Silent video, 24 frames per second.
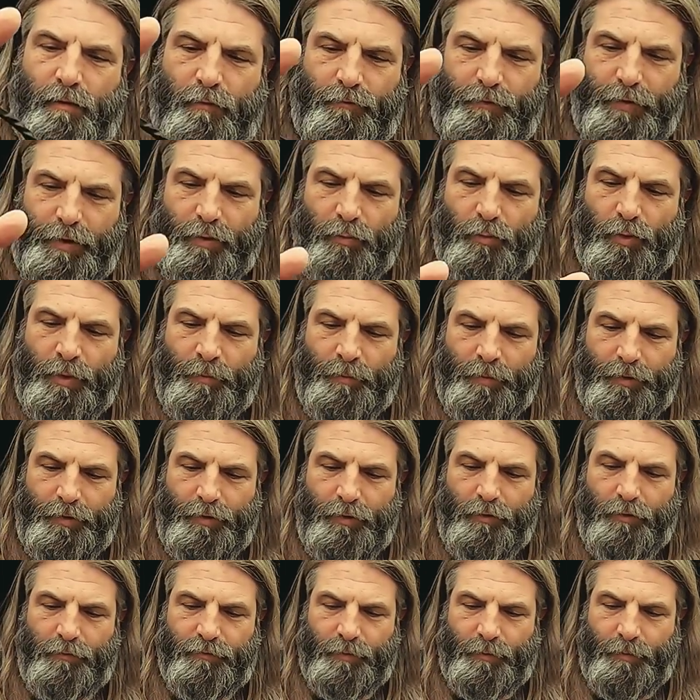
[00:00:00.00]
Figure what I'm gonna
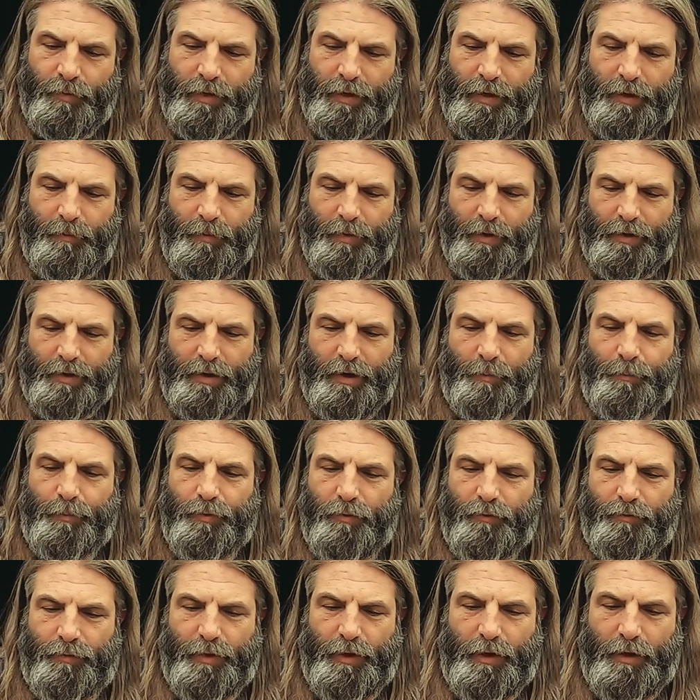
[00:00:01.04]
do is I'm gonna get me a
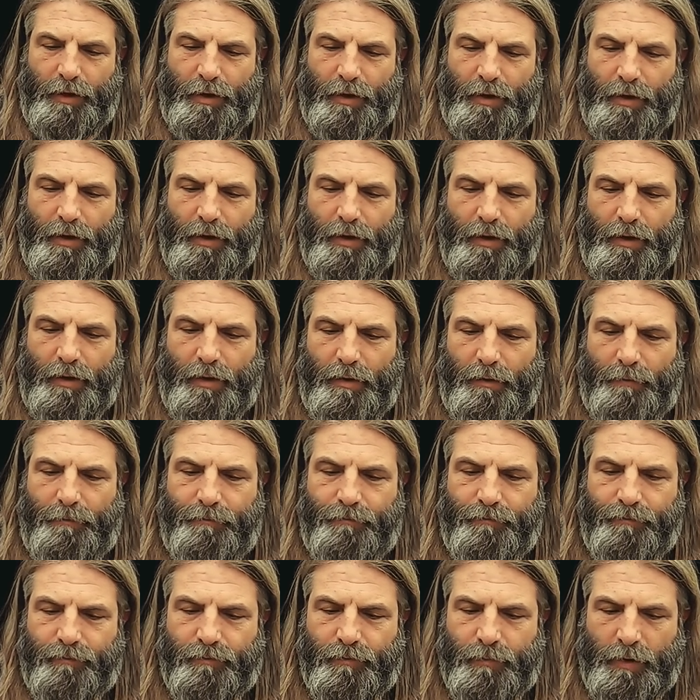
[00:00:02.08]
couple of the
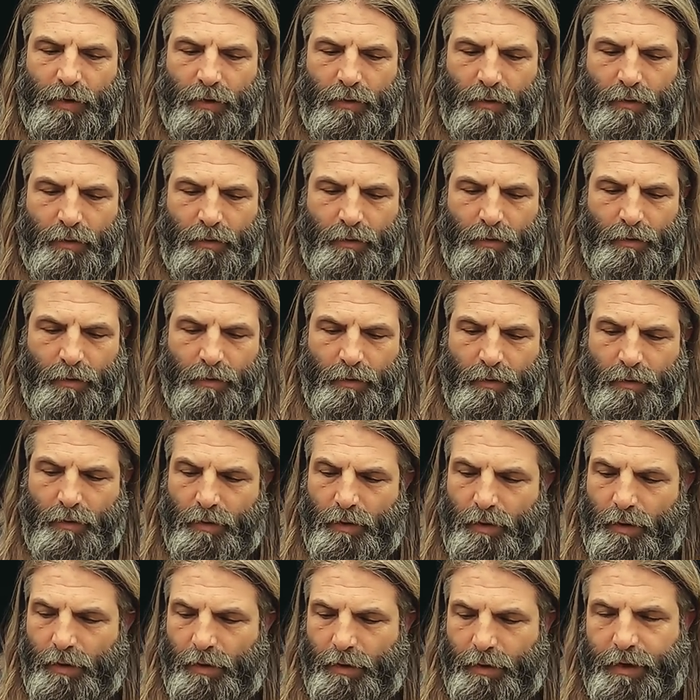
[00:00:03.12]

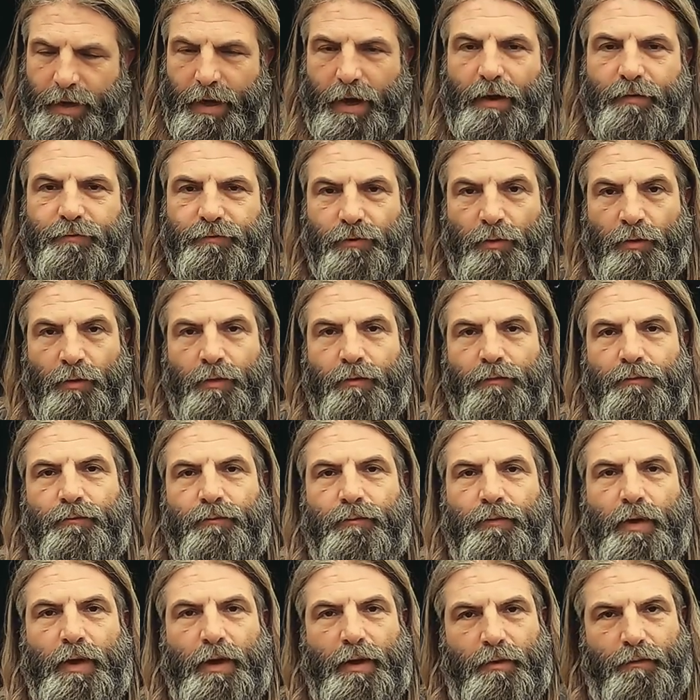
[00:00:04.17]
cast iron
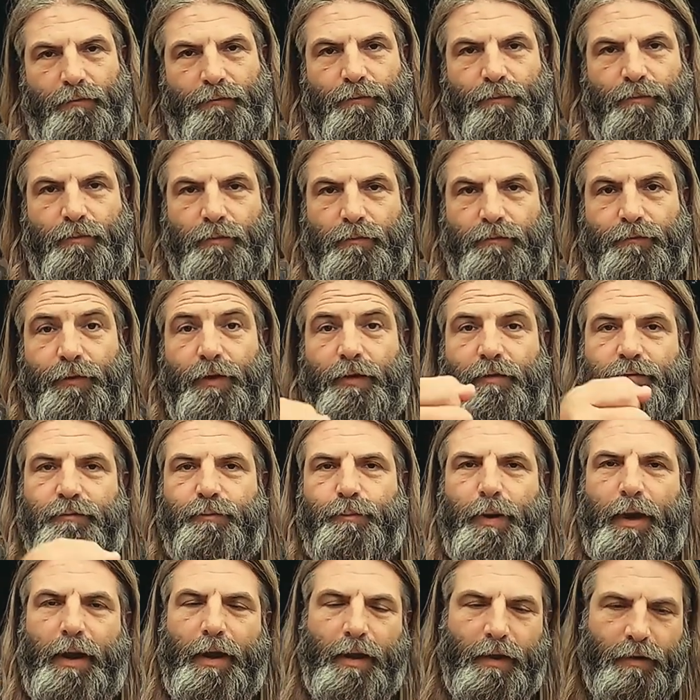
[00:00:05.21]

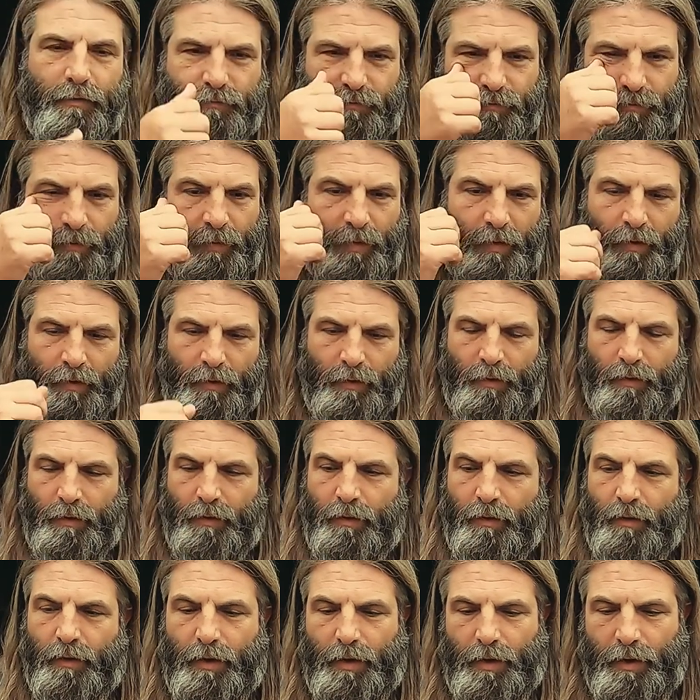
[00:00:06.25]
fence pegs
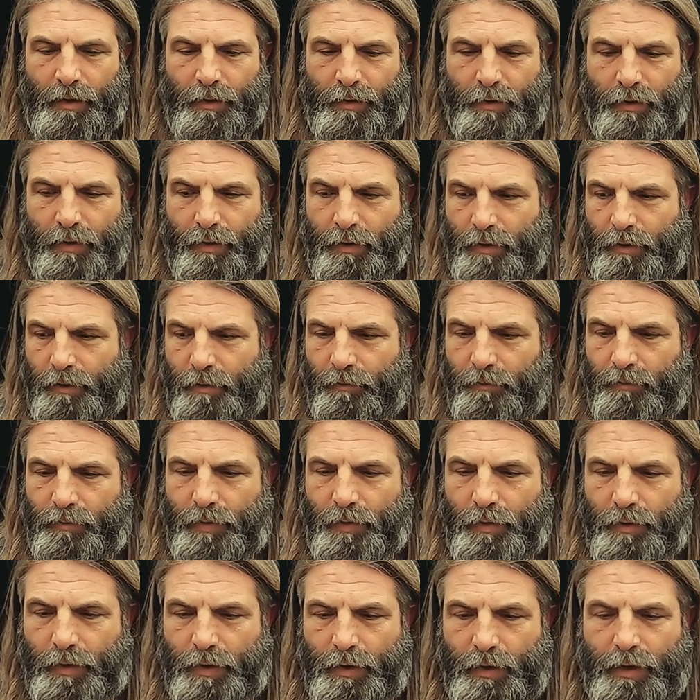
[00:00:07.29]
and
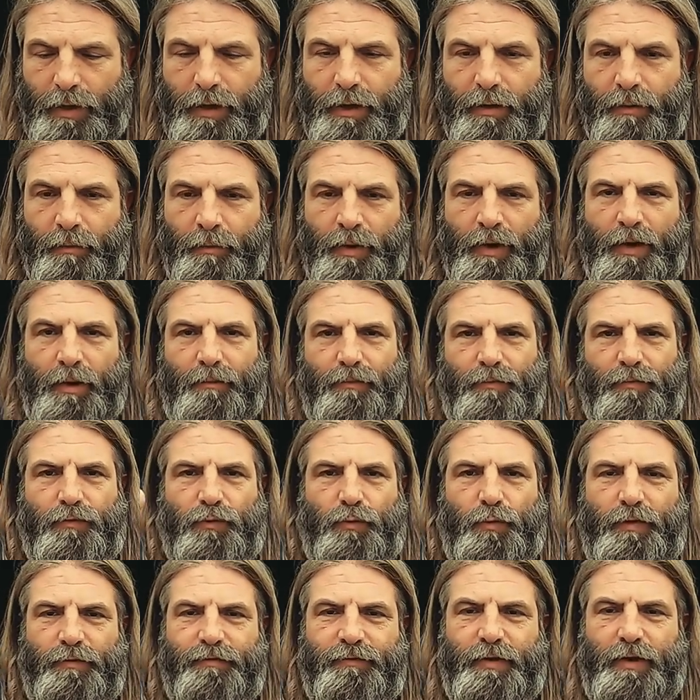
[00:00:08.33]
heat them up and
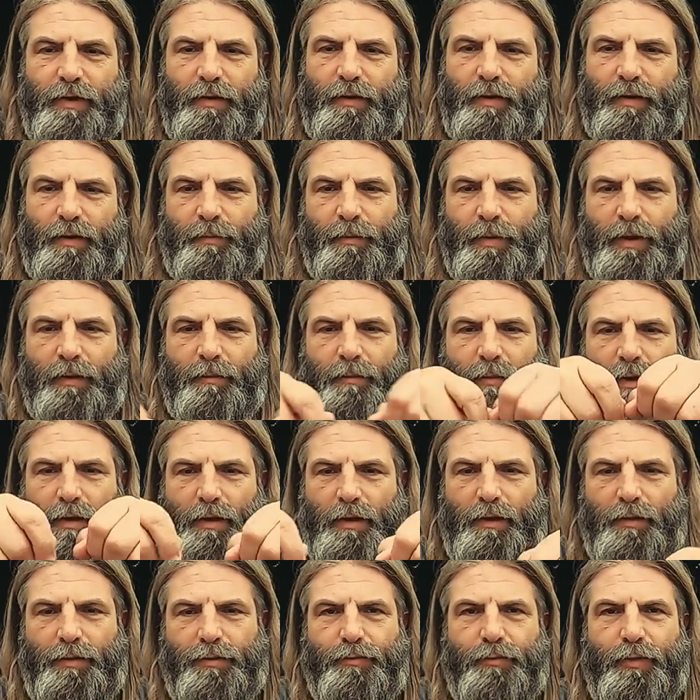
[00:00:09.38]
twist it and make me
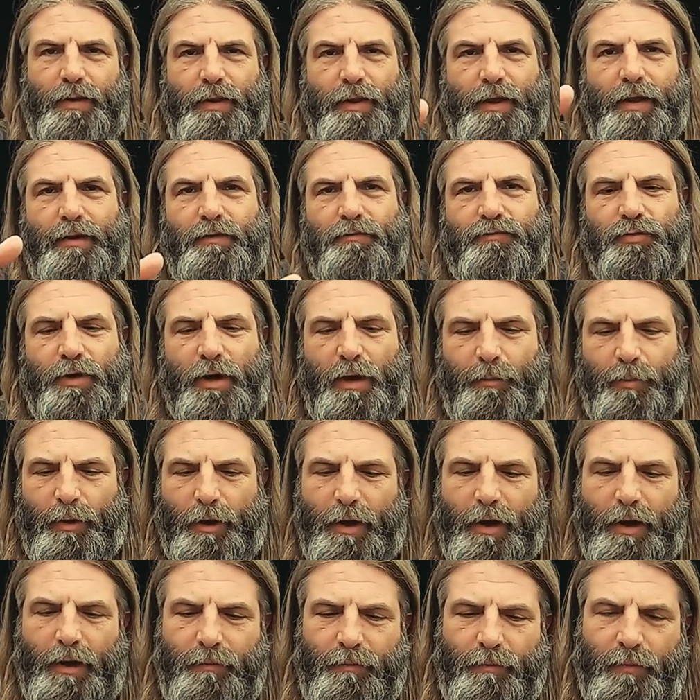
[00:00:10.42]
a 3-leg
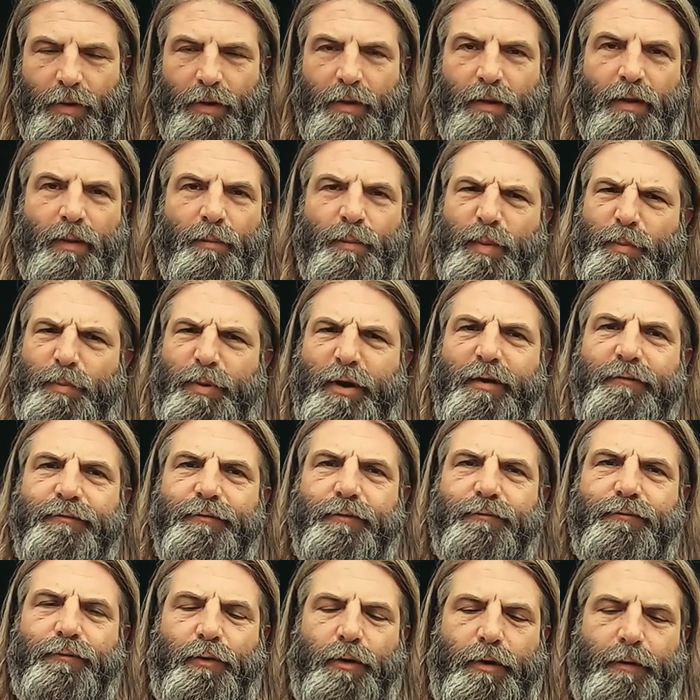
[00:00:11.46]
tripod. Be
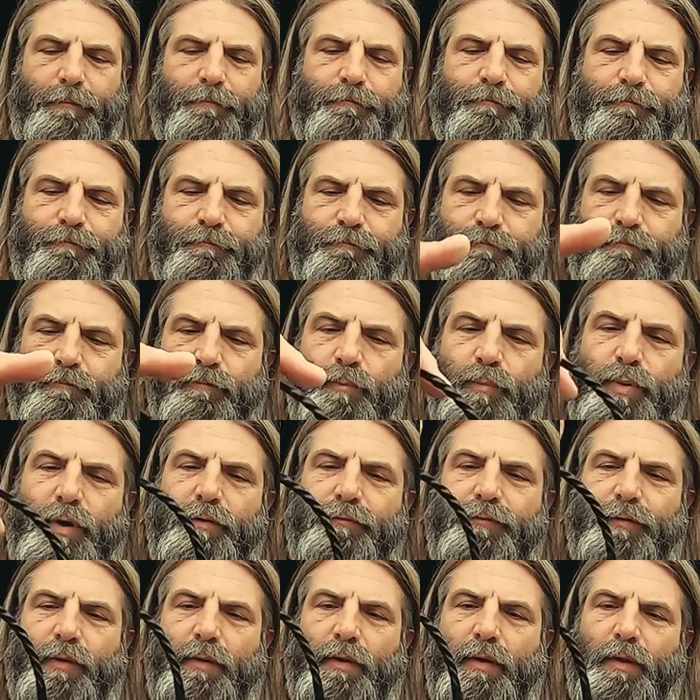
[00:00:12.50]
perfect for it.
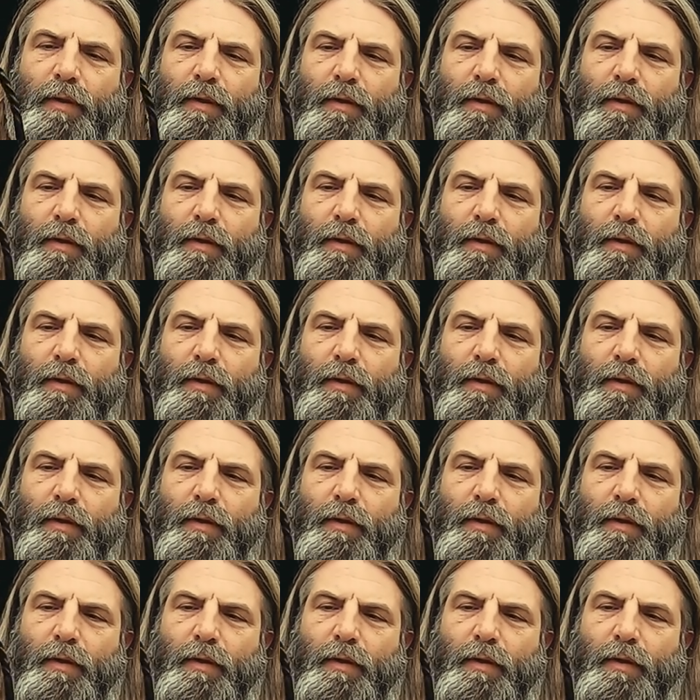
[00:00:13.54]
Perfect.